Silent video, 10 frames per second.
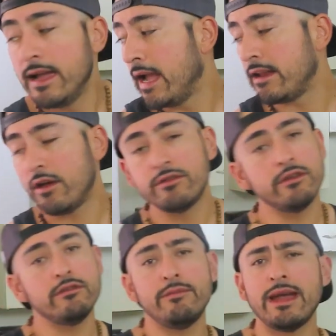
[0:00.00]
And all the
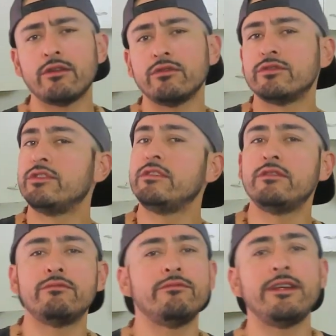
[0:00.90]
other macros, they
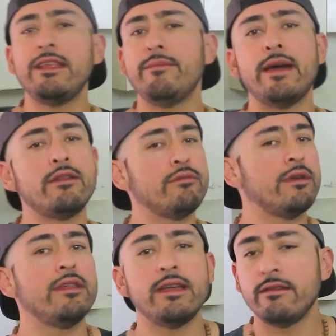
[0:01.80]
don't really matter where
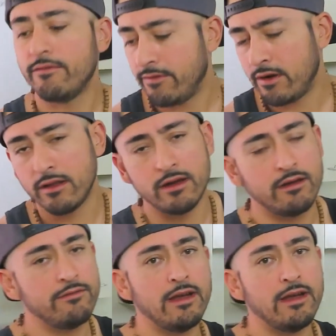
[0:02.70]
they fall off.